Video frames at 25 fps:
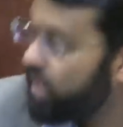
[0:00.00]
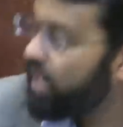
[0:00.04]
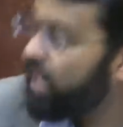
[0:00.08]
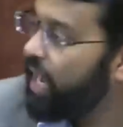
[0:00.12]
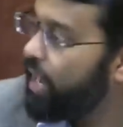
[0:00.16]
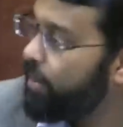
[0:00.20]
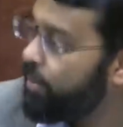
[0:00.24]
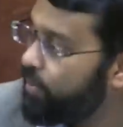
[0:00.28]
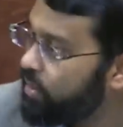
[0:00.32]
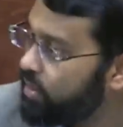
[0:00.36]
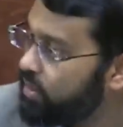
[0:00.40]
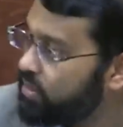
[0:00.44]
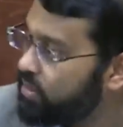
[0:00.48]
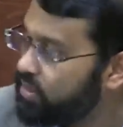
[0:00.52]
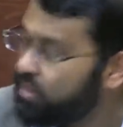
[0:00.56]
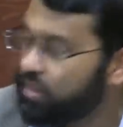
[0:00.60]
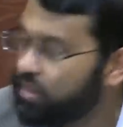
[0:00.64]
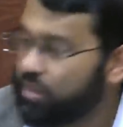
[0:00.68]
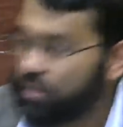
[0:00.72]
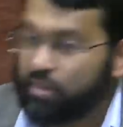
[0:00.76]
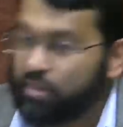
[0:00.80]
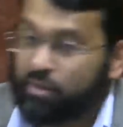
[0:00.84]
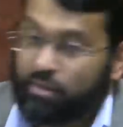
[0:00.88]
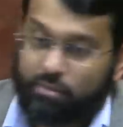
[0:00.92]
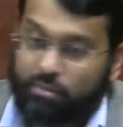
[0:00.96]
happened
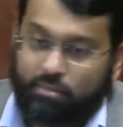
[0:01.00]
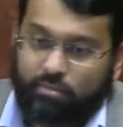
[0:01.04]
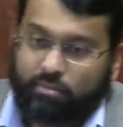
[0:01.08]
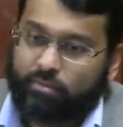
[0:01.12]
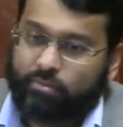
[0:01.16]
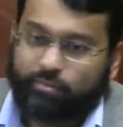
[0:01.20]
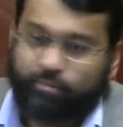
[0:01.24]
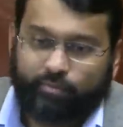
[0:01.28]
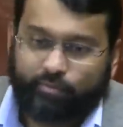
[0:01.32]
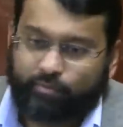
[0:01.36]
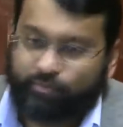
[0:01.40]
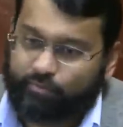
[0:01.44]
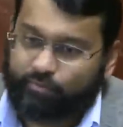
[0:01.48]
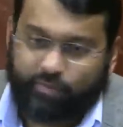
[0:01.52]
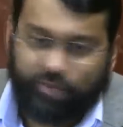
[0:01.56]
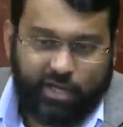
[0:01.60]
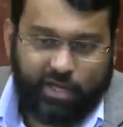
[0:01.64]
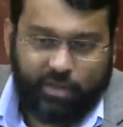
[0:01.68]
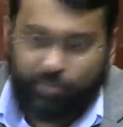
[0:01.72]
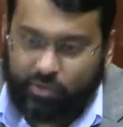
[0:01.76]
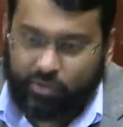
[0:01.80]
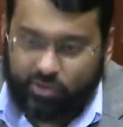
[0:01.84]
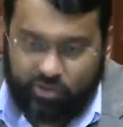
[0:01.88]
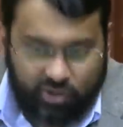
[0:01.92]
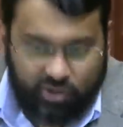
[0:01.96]

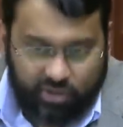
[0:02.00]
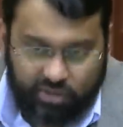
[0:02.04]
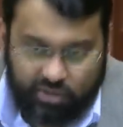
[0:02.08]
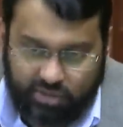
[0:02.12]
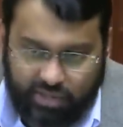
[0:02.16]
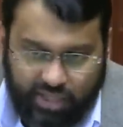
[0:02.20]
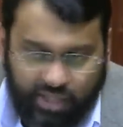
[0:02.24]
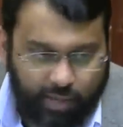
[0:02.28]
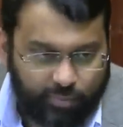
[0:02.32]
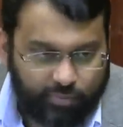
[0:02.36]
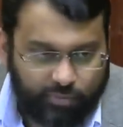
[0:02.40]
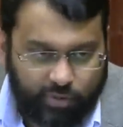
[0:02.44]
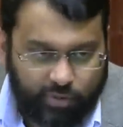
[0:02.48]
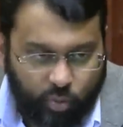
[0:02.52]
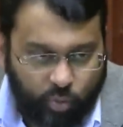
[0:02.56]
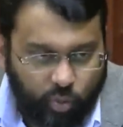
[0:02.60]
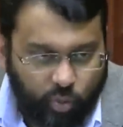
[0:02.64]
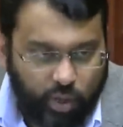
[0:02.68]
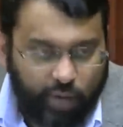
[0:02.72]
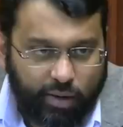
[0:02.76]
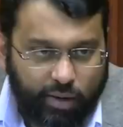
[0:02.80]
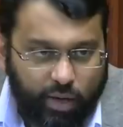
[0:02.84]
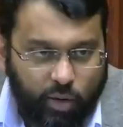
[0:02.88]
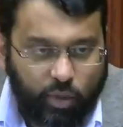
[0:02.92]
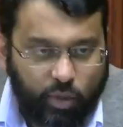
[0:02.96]
people just kept on
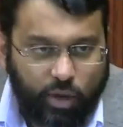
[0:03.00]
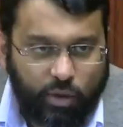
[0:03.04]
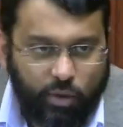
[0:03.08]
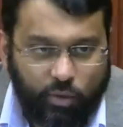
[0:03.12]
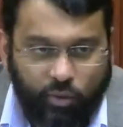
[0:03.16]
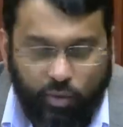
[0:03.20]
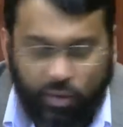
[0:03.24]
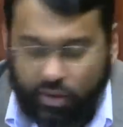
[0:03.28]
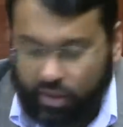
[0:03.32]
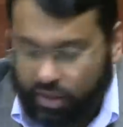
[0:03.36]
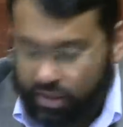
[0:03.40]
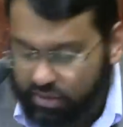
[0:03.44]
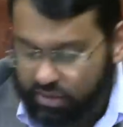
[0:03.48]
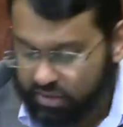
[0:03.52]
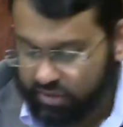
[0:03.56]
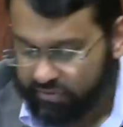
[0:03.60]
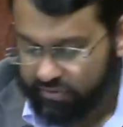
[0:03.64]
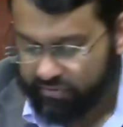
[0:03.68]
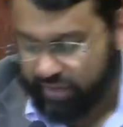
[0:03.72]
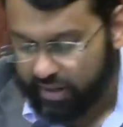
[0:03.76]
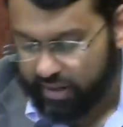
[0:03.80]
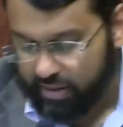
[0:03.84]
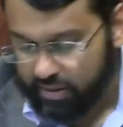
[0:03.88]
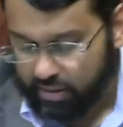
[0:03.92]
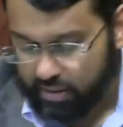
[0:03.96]
wearing, wearing, wearing until
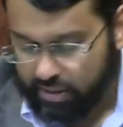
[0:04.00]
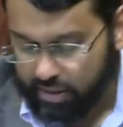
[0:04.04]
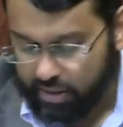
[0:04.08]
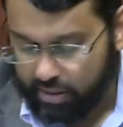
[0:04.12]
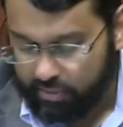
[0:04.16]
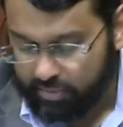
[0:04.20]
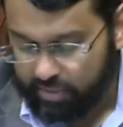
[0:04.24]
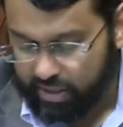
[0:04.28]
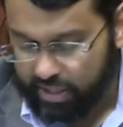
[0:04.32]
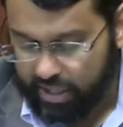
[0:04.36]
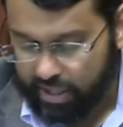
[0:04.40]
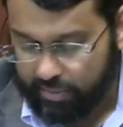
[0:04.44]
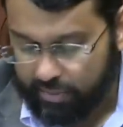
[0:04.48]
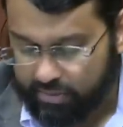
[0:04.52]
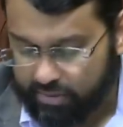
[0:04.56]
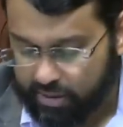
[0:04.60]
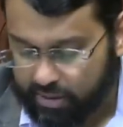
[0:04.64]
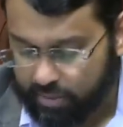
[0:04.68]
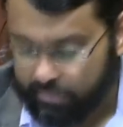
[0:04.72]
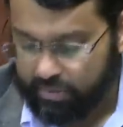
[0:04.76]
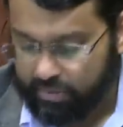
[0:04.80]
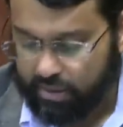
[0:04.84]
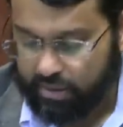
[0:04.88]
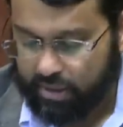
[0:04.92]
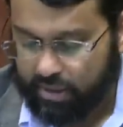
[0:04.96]
finally it became
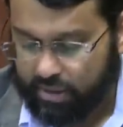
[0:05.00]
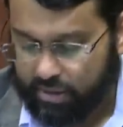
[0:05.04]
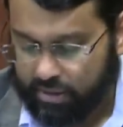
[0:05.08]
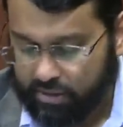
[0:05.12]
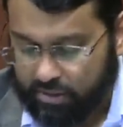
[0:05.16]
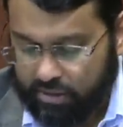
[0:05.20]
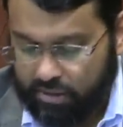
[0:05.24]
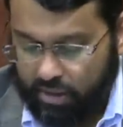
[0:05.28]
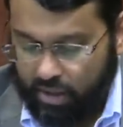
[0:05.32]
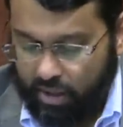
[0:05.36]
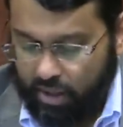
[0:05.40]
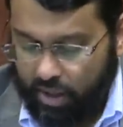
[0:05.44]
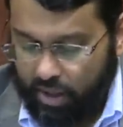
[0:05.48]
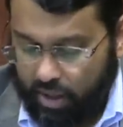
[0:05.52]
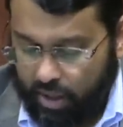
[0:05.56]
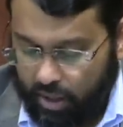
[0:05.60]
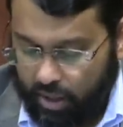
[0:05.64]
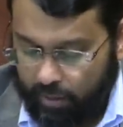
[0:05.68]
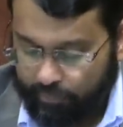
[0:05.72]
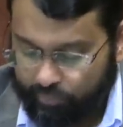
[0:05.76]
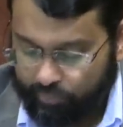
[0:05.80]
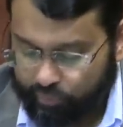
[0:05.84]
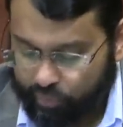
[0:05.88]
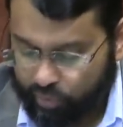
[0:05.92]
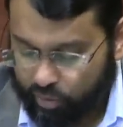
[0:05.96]
something that is
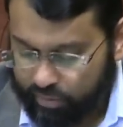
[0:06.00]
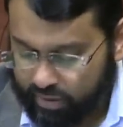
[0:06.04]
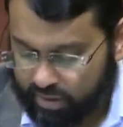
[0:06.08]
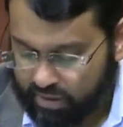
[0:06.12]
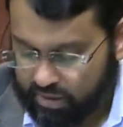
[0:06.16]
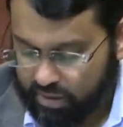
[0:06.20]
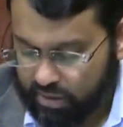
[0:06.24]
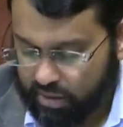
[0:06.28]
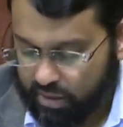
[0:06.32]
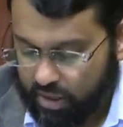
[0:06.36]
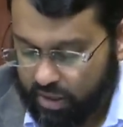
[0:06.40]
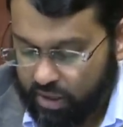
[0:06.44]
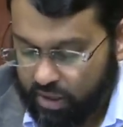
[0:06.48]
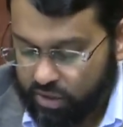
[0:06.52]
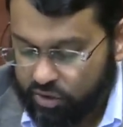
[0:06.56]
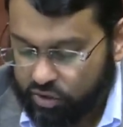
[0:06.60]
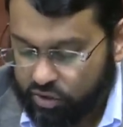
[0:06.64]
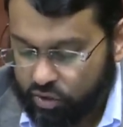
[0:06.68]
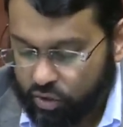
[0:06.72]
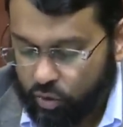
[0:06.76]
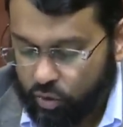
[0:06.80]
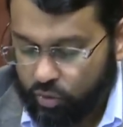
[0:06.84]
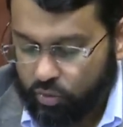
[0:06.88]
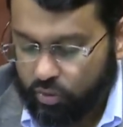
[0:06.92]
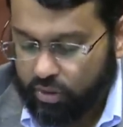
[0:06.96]
um, permitted.
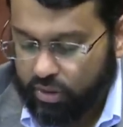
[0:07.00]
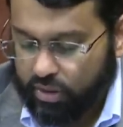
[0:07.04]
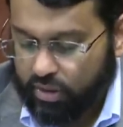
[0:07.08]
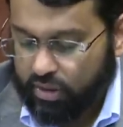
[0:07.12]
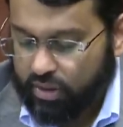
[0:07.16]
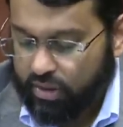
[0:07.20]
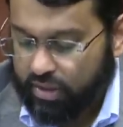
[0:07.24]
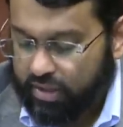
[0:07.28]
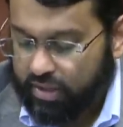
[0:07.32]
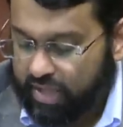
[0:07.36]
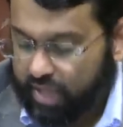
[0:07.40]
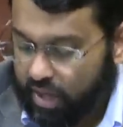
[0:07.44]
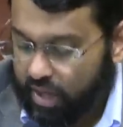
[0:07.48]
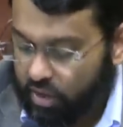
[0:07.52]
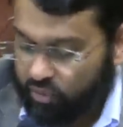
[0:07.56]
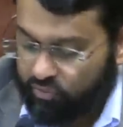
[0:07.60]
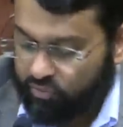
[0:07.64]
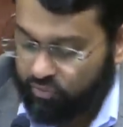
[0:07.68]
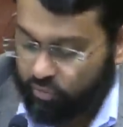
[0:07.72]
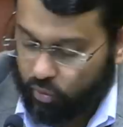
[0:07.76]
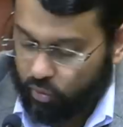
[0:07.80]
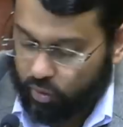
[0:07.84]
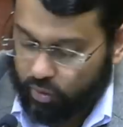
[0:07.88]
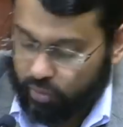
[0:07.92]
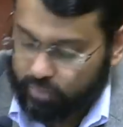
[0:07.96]
So,
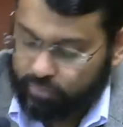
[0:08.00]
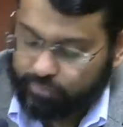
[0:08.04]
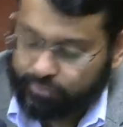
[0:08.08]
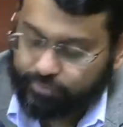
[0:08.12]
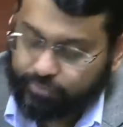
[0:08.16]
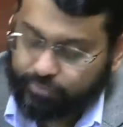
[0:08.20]
therefore,